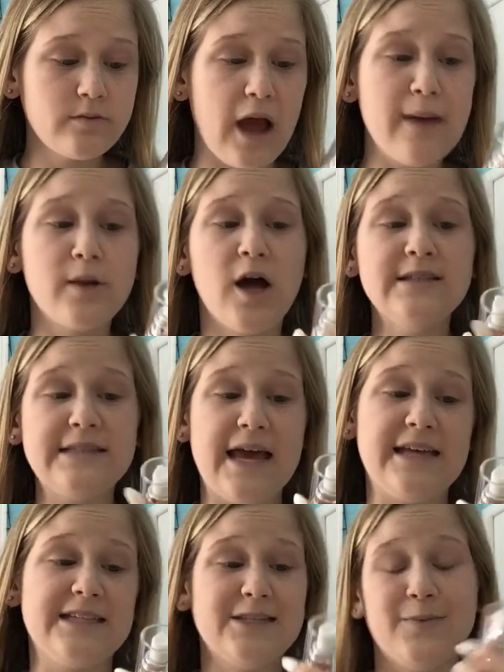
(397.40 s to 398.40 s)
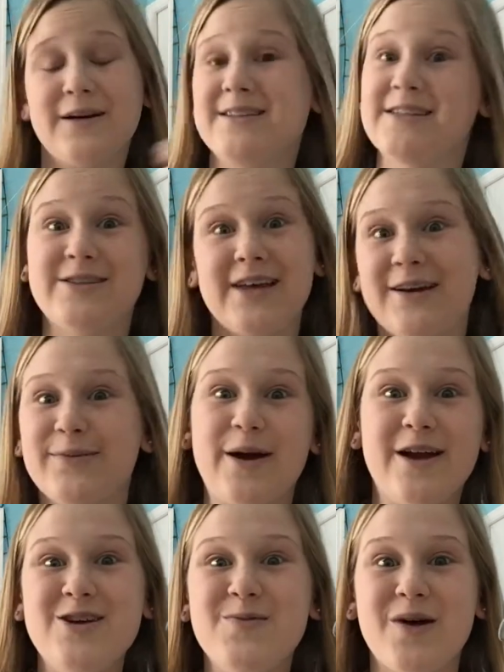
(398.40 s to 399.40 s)
I'm not saying this because it's like a
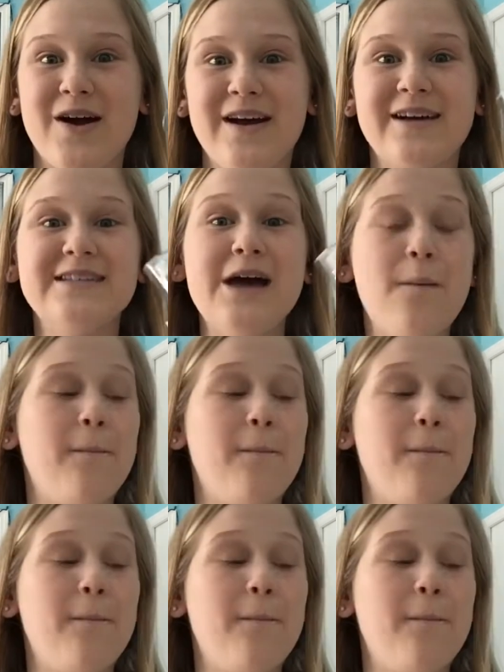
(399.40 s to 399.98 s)
brand new product,